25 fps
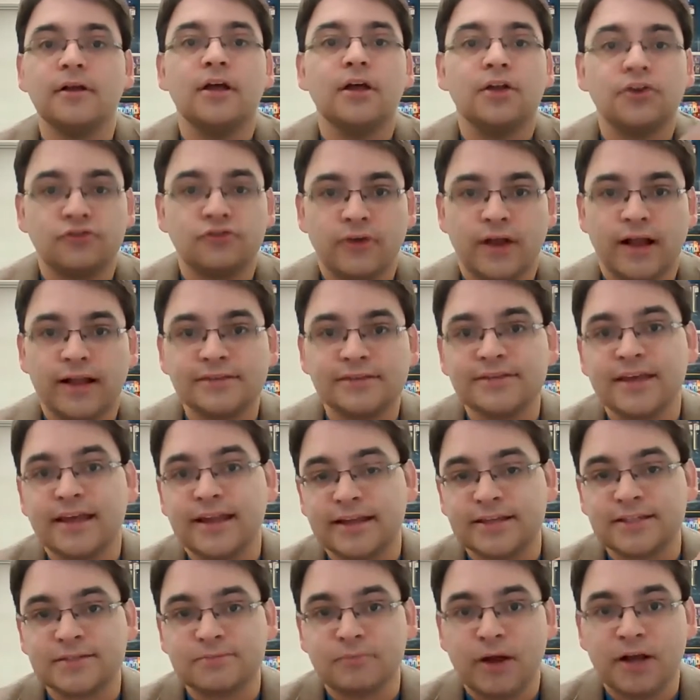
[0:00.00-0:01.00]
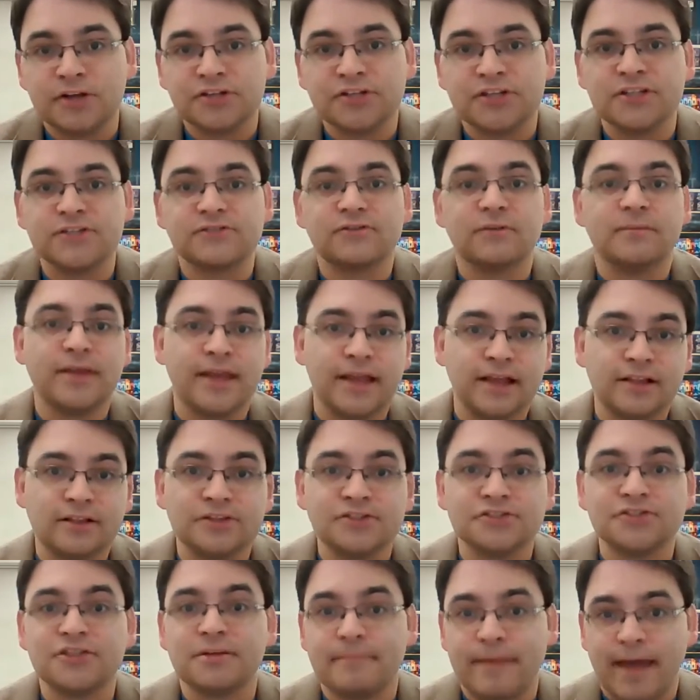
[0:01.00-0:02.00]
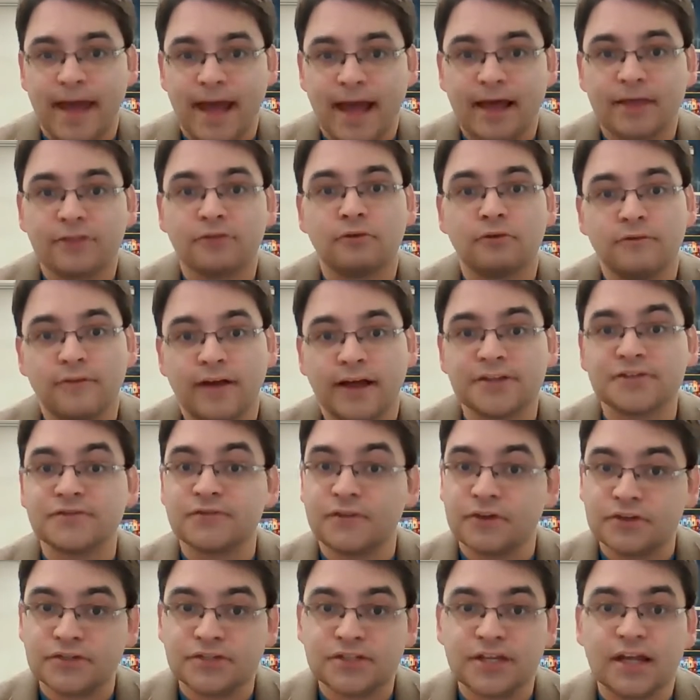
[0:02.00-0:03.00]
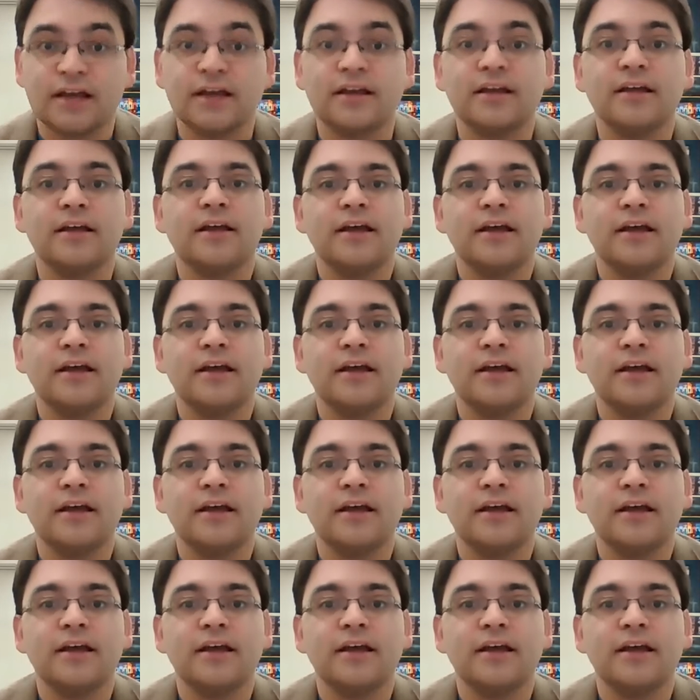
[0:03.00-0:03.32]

translate expressions from English to math or vice versa,